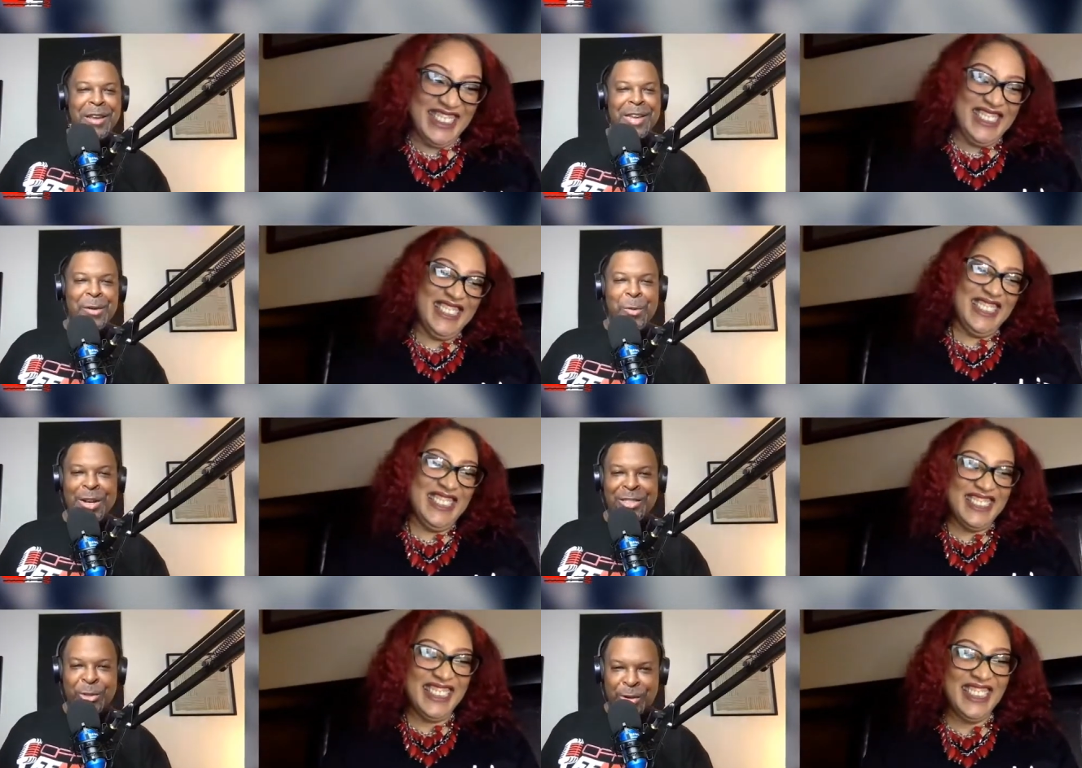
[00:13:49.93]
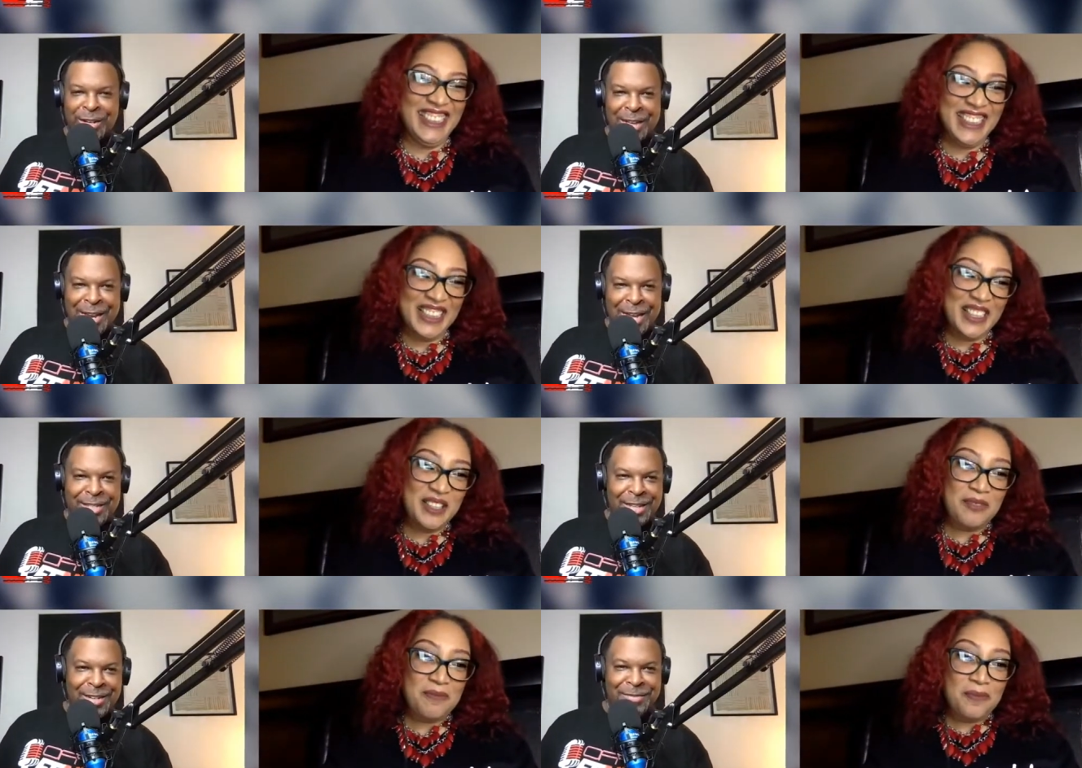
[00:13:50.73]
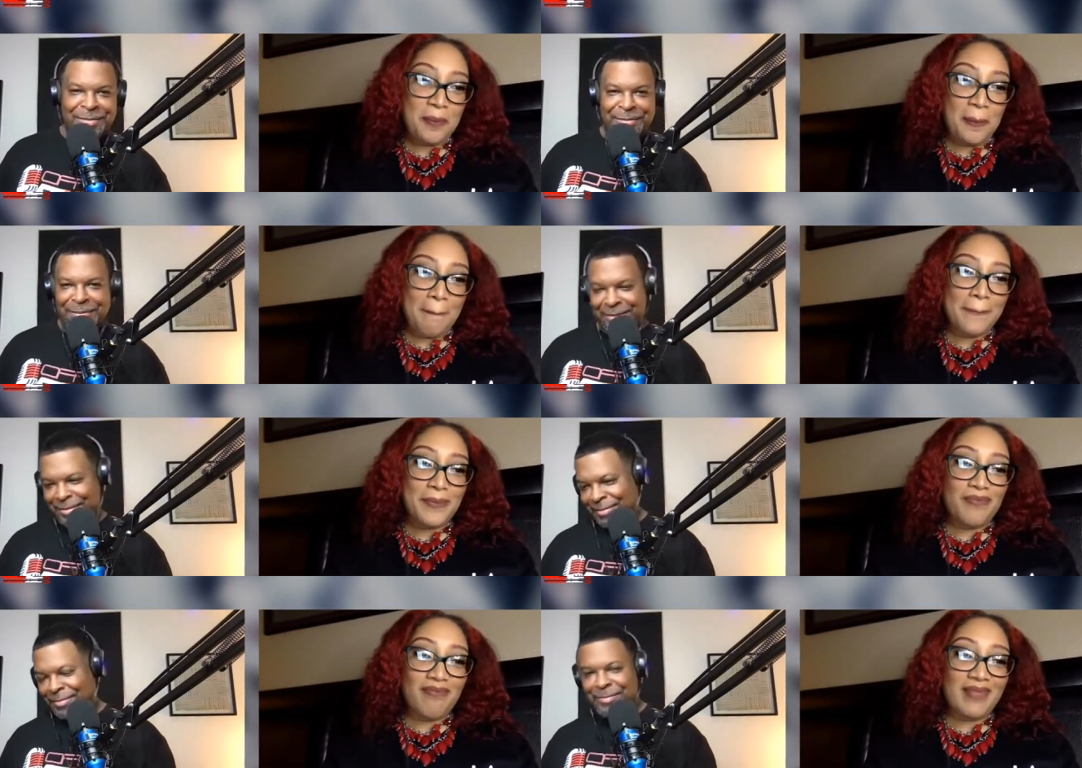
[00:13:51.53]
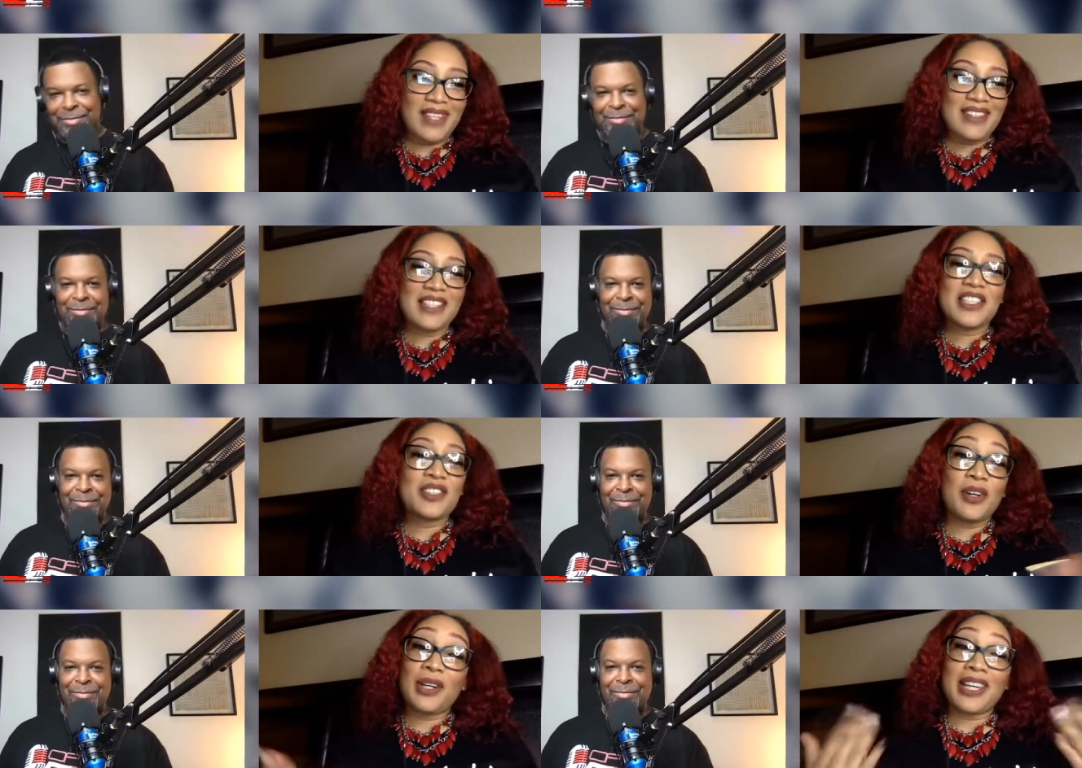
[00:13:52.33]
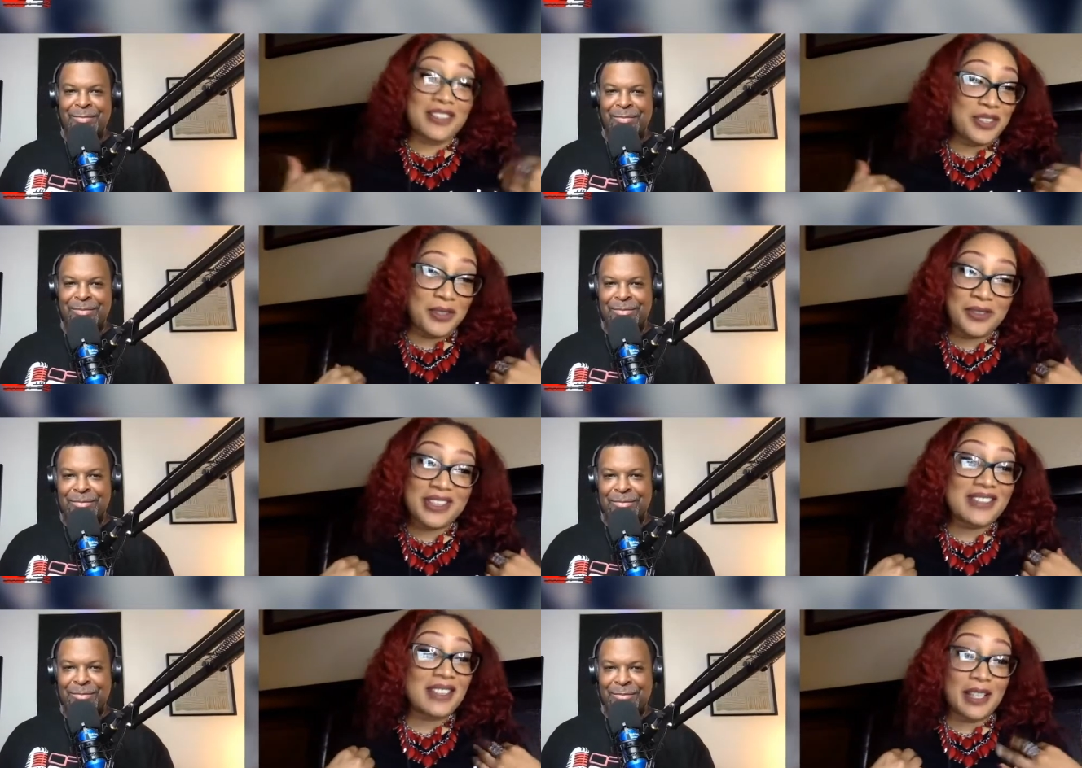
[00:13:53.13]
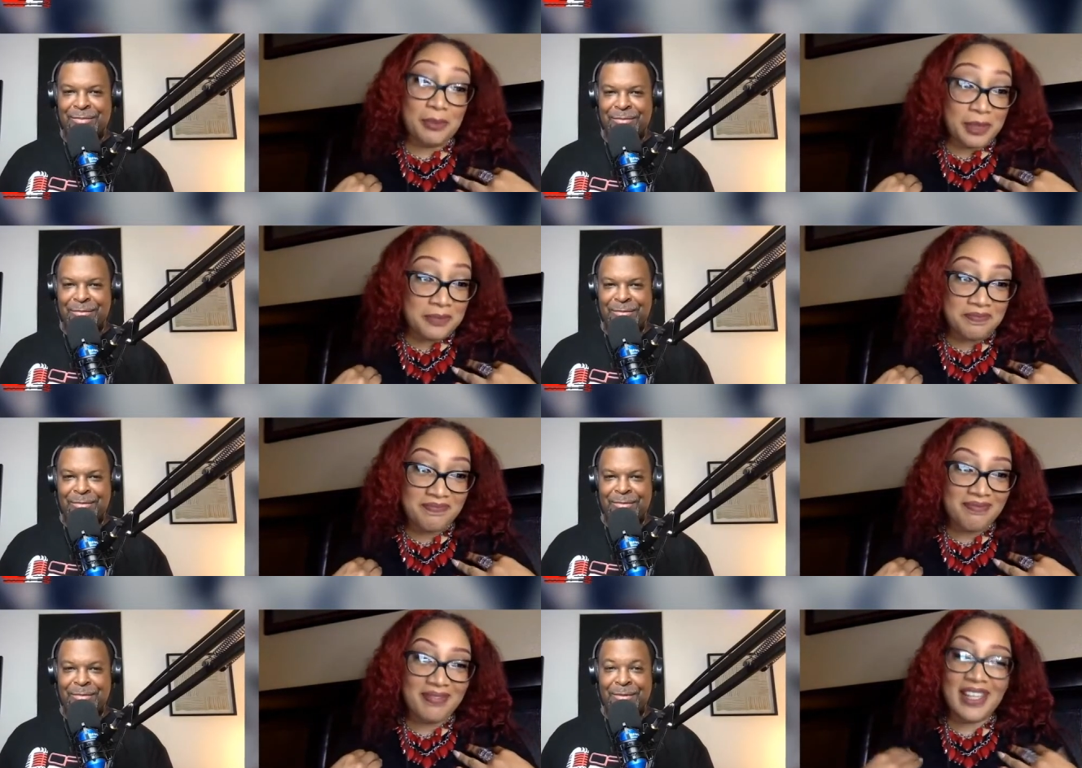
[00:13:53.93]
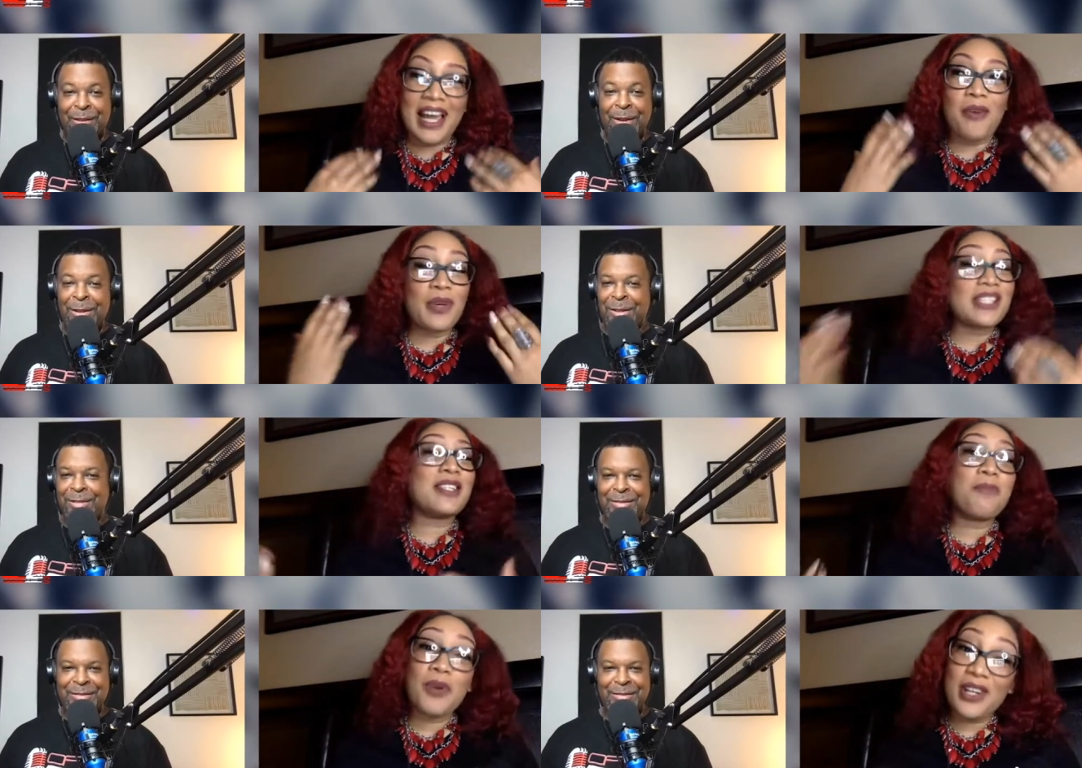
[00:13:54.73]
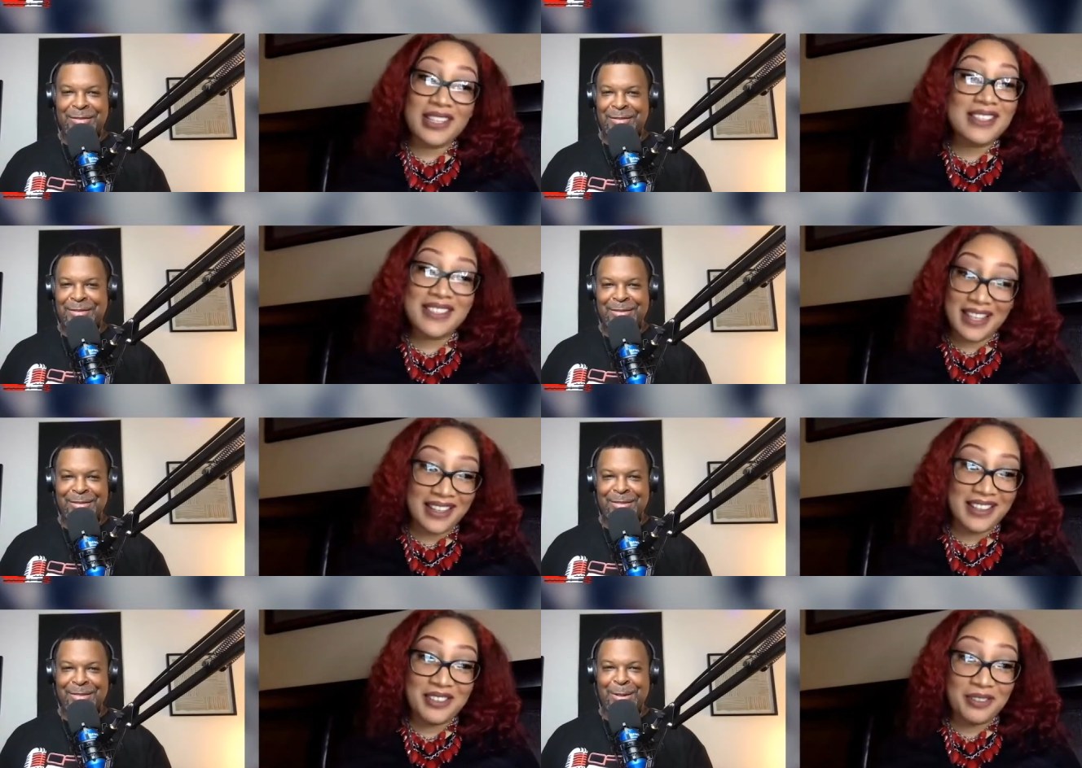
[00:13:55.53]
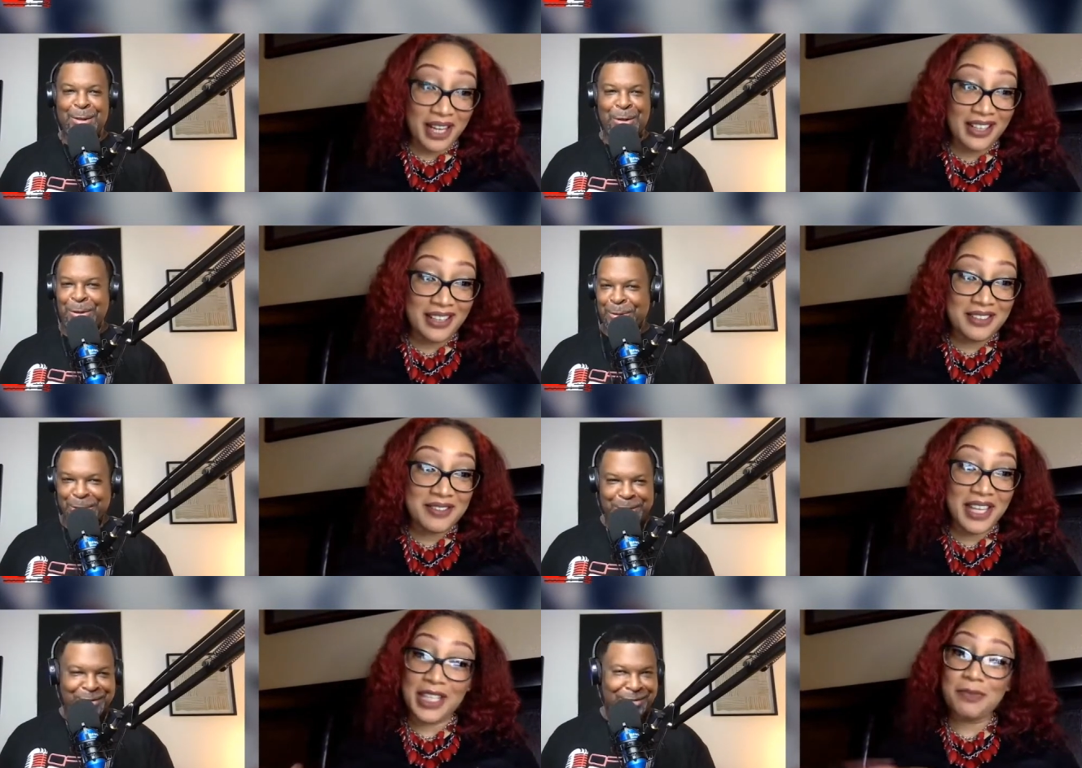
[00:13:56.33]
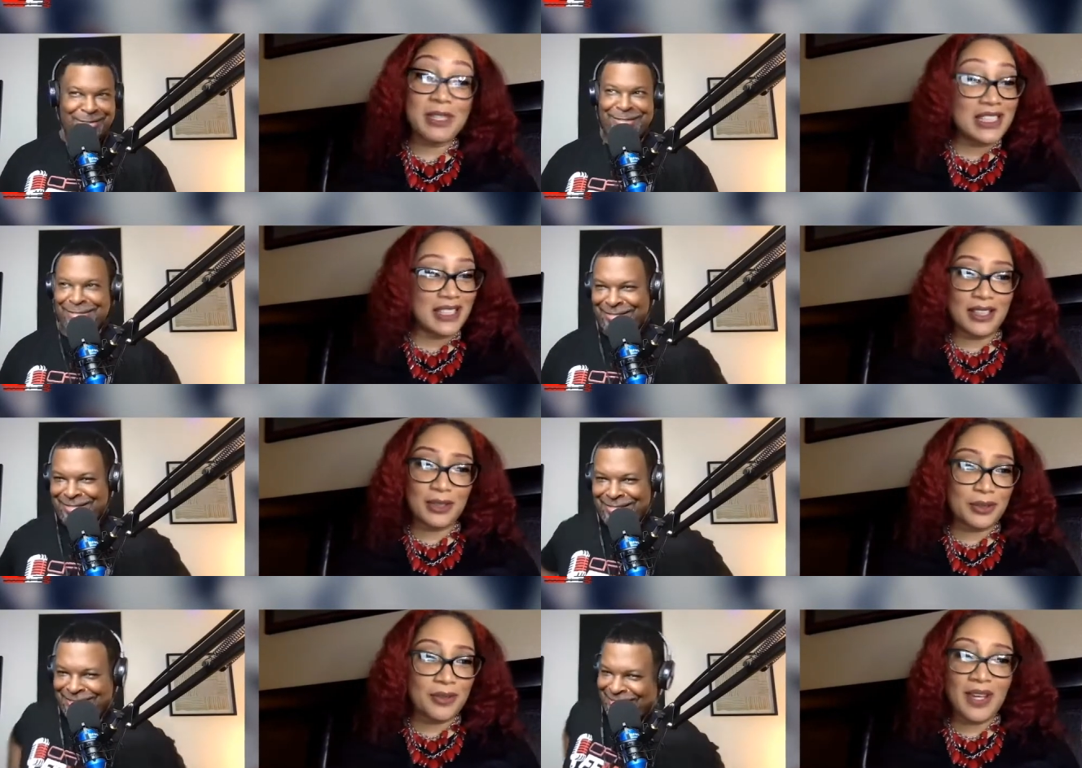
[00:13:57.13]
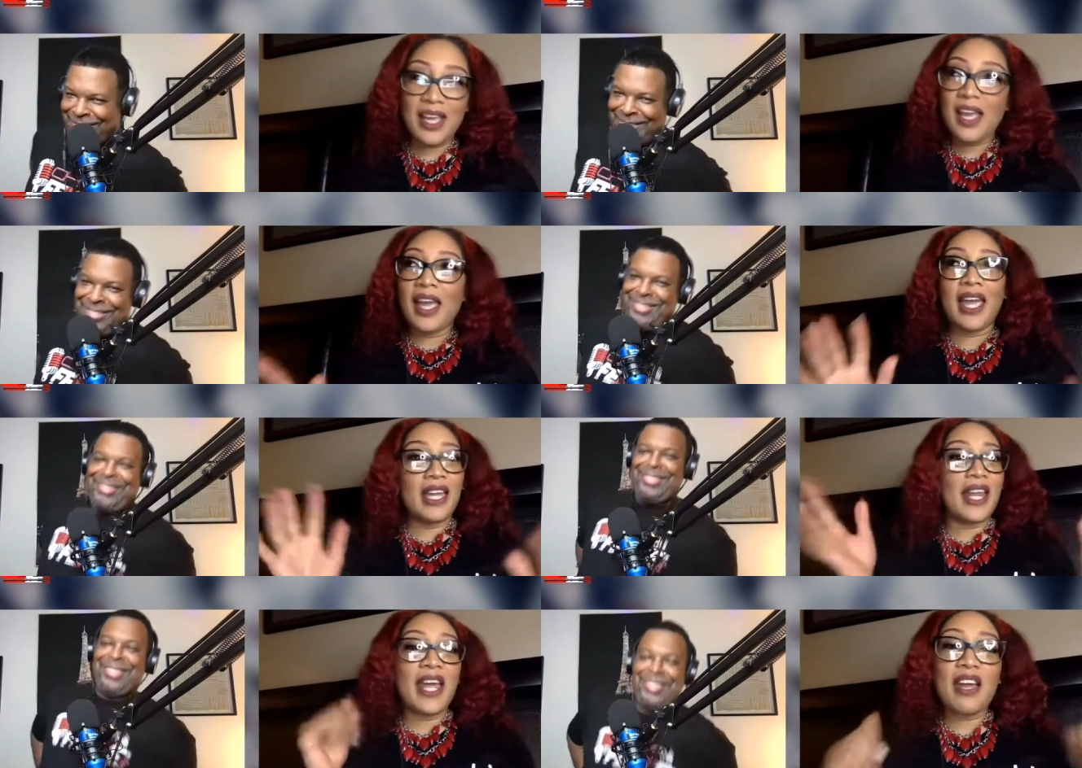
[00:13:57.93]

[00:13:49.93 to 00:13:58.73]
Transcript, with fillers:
Speaker 1: now, where's the Trinidad accent?
Speaker 2: Okay, so disclaimer. I went to Morgan State, right? Uh-oh. HBCU, and